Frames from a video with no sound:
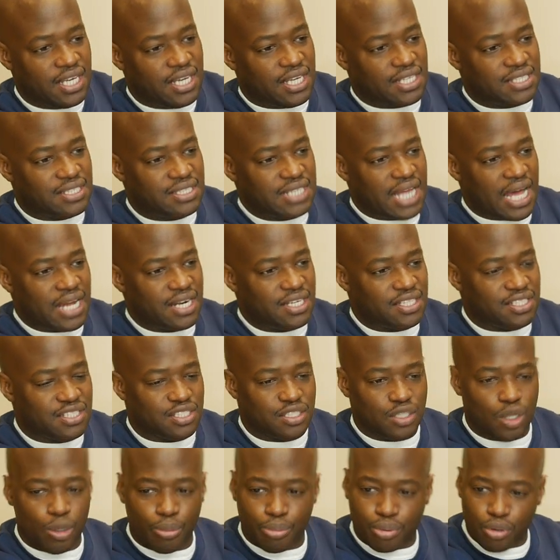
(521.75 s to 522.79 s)
It's not
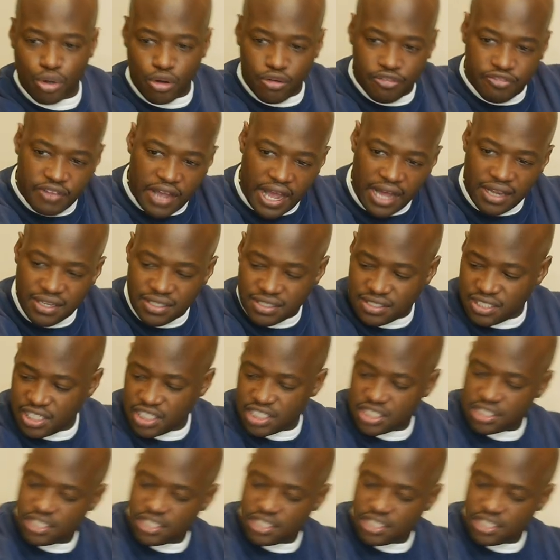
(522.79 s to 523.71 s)
as low profile as this.